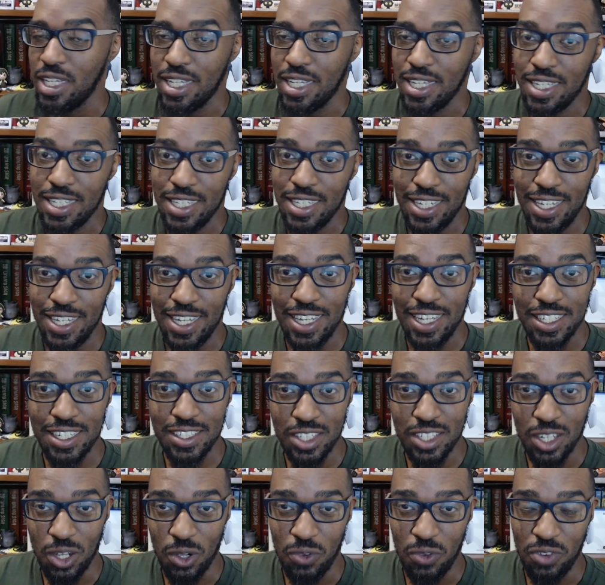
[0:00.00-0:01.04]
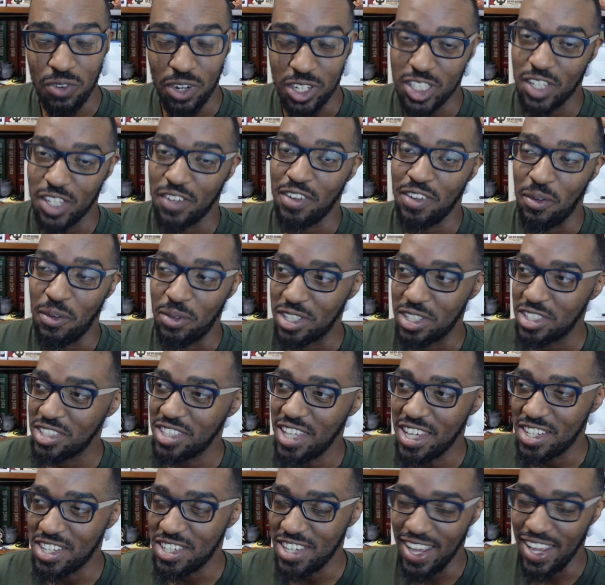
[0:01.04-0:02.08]
yeah, so first off, I want to say
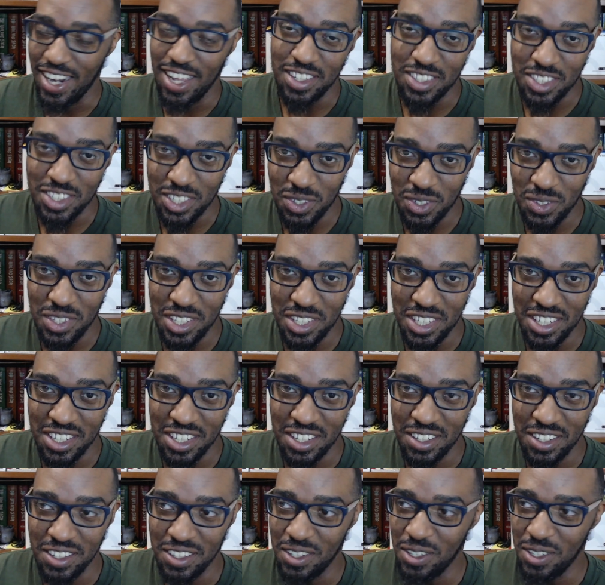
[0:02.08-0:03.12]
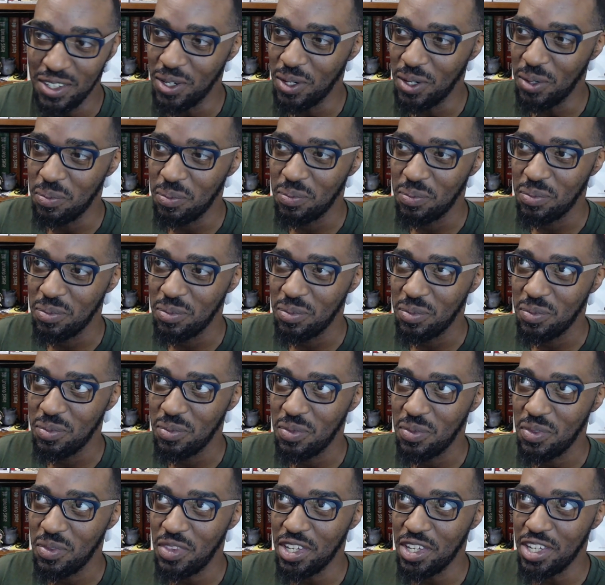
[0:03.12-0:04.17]
shout out to the, uh,
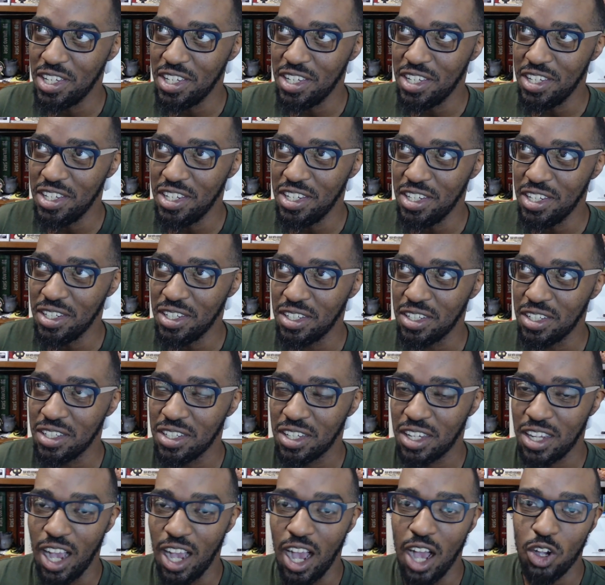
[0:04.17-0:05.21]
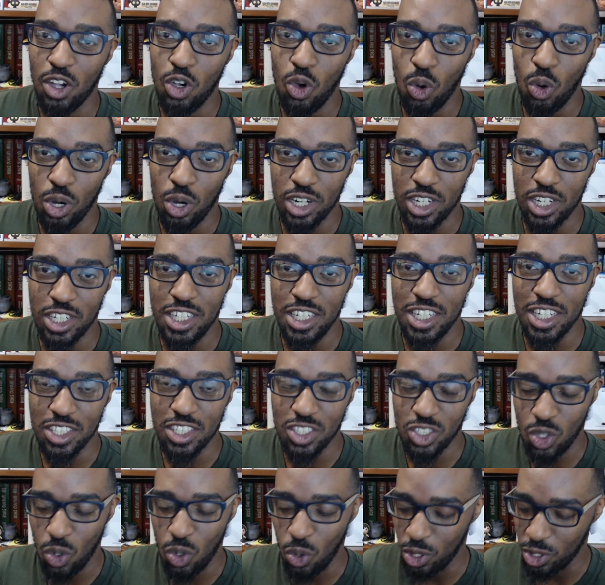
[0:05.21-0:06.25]
the Concord
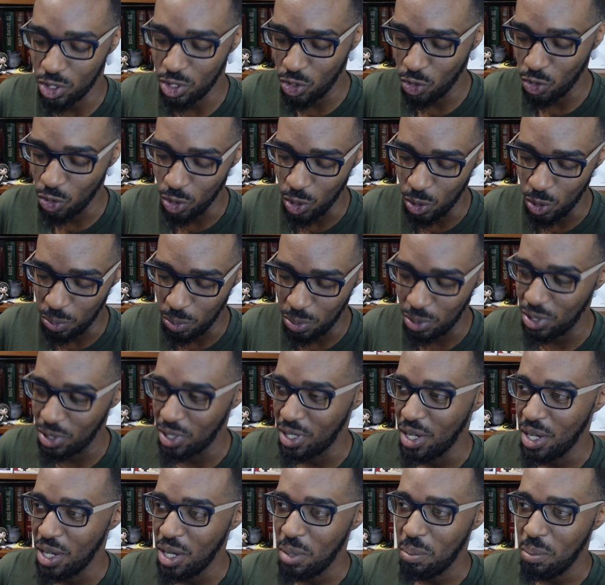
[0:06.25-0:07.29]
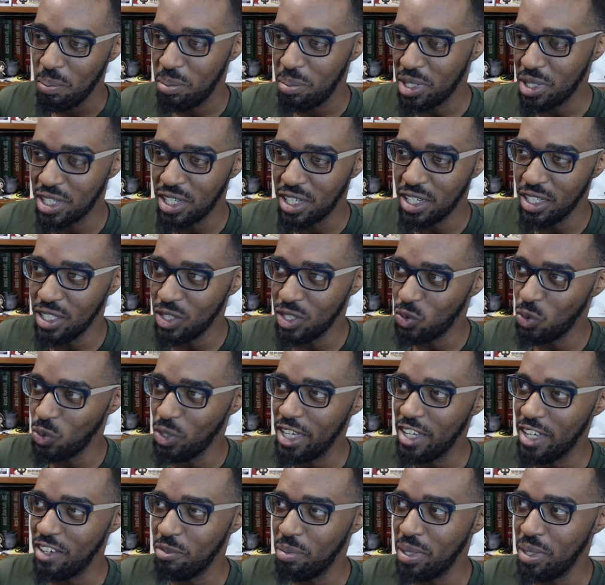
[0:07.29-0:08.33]
Discord group because we
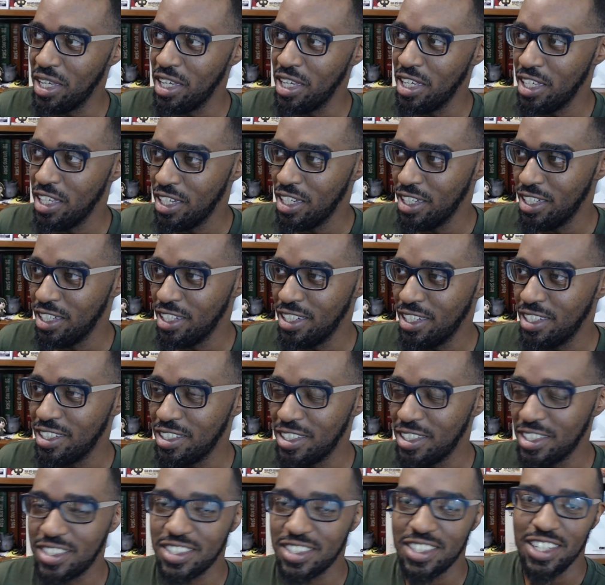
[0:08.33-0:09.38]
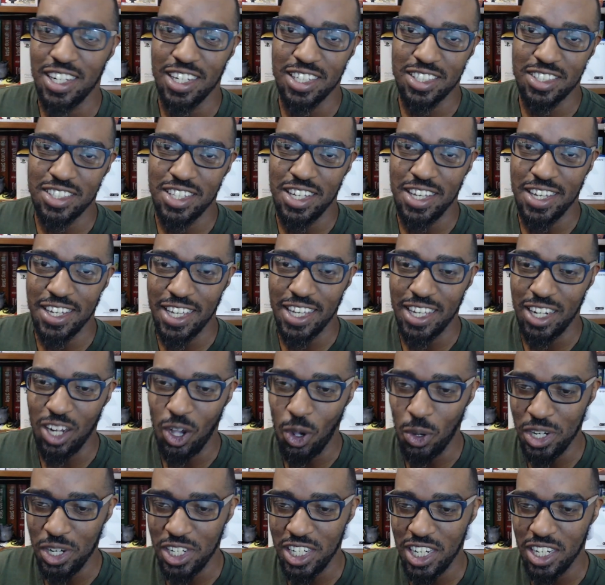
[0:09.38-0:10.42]
have been discussing and
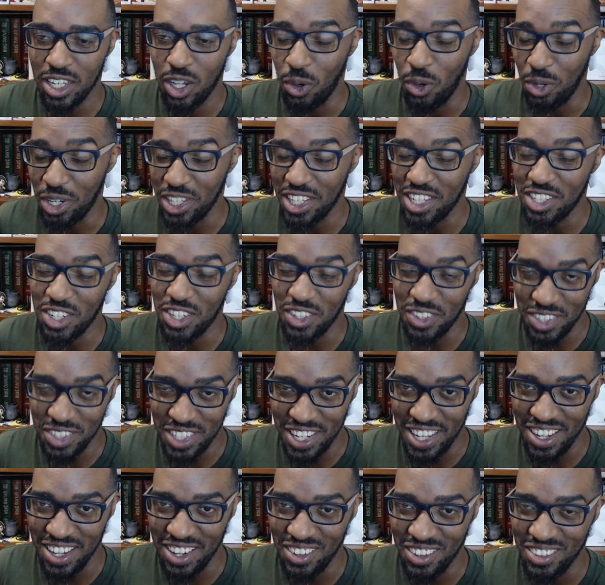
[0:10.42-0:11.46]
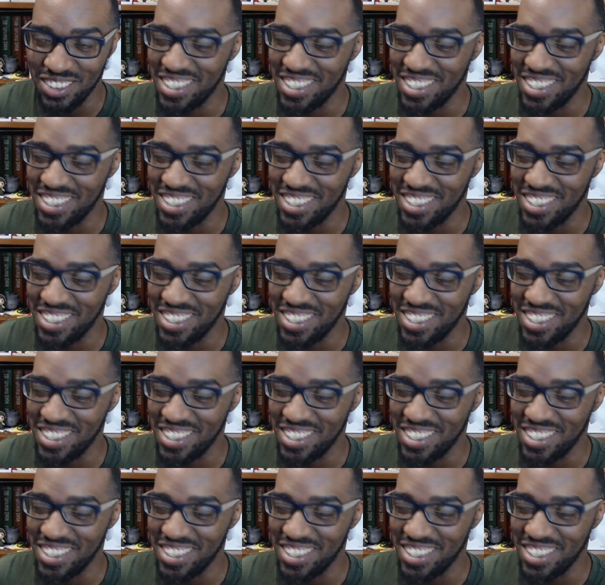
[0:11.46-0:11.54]
holding, holding each other down.